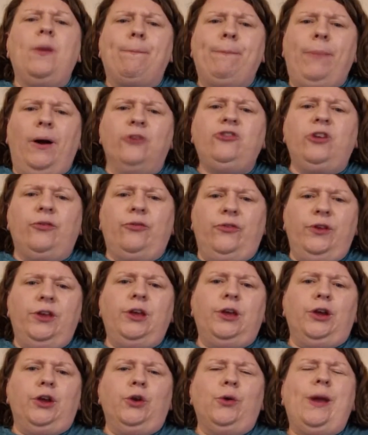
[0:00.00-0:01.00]
budget for
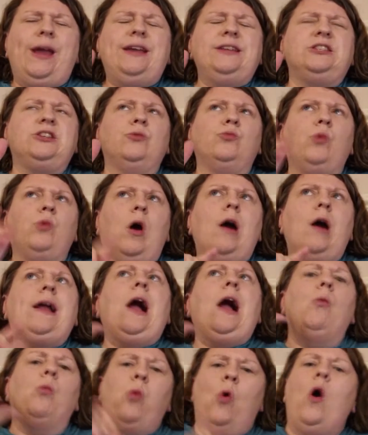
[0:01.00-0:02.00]
you is to work
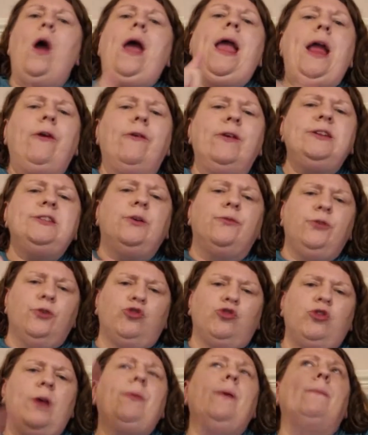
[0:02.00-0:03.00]
out what areas of your
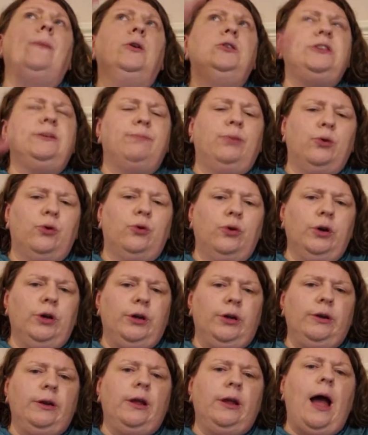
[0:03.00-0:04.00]
trip are most
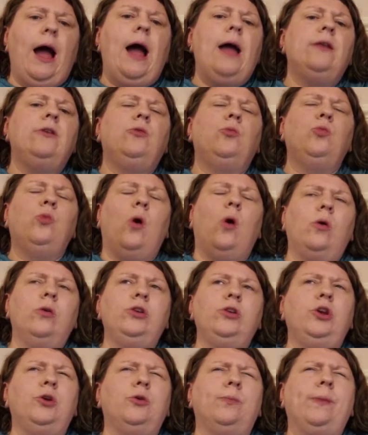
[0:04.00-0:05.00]
important and what
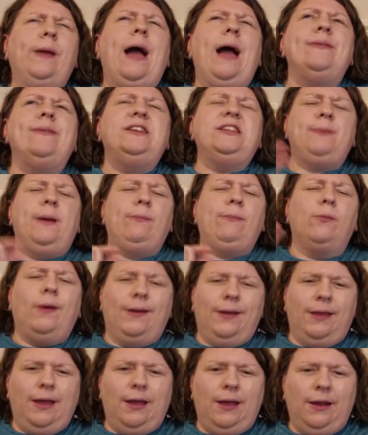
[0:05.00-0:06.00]
you'll be happy to spend more
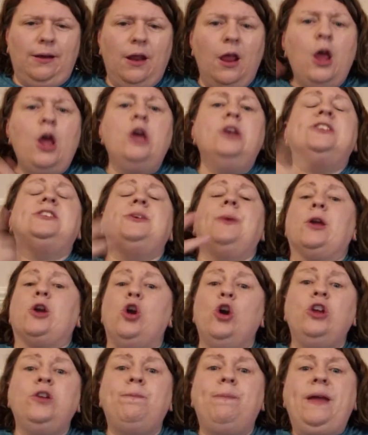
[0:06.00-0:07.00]
money in. So it
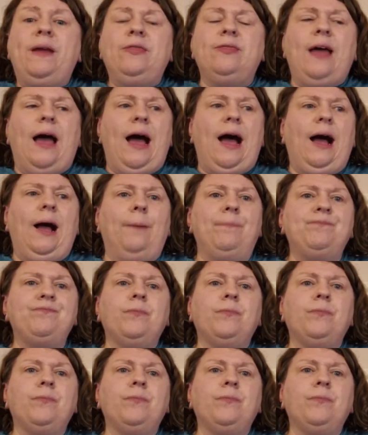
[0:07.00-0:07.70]
could be that